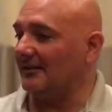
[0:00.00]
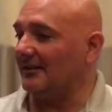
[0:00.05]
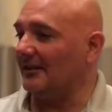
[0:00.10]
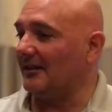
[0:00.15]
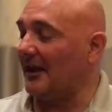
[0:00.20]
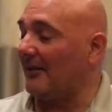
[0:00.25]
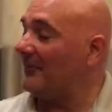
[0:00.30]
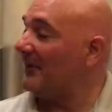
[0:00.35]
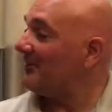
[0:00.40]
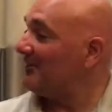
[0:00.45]

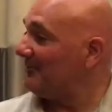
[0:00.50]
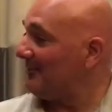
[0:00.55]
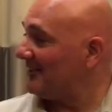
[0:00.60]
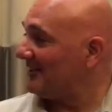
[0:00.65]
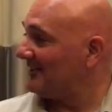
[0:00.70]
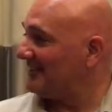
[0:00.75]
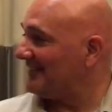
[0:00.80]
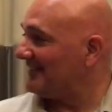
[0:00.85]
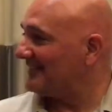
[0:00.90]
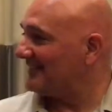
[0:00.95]
I met your
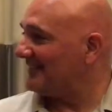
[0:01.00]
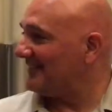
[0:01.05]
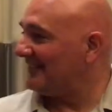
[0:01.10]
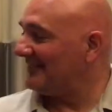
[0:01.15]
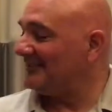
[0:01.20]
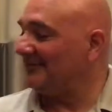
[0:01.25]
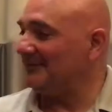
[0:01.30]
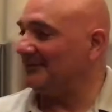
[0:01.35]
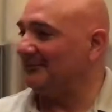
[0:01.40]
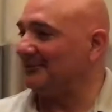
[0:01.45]
mother
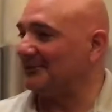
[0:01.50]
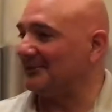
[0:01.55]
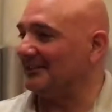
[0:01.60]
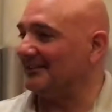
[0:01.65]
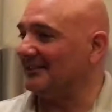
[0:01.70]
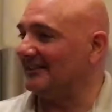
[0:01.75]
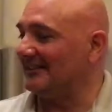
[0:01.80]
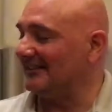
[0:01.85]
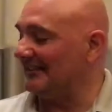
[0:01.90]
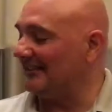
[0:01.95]
yesterday. We were
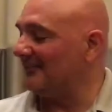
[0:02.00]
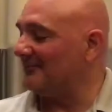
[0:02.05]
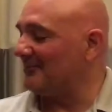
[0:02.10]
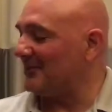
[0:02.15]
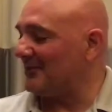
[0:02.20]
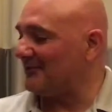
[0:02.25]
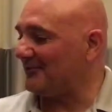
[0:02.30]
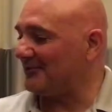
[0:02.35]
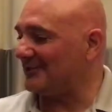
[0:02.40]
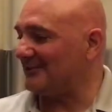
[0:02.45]
sitting eating
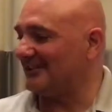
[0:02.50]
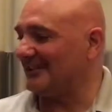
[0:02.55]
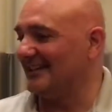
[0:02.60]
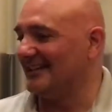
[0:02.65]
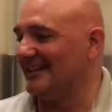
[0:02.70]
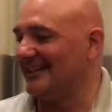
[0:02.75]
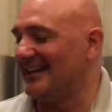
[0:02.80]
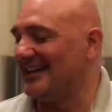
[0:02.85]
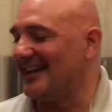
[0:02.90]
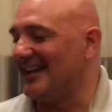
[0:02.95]
breakfast,
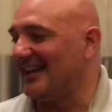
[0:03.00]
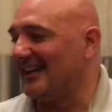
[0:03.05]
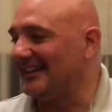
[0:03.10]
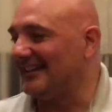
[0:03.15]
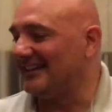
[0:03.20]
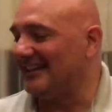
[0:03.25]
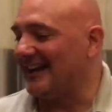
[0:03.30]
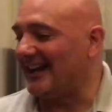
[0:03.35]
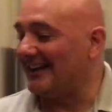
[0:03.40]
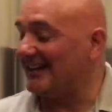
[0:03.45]

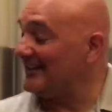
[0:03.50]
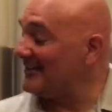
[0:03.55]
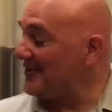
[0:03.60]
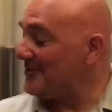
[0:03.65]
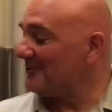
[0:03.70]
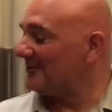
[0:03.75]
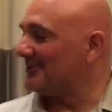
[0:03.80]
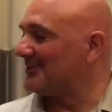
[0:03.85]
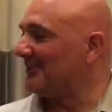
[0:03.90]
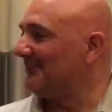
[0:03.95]
and I didn't know
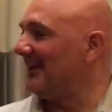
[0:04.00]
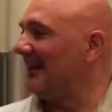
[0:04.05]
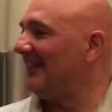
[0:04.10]
it was your mom.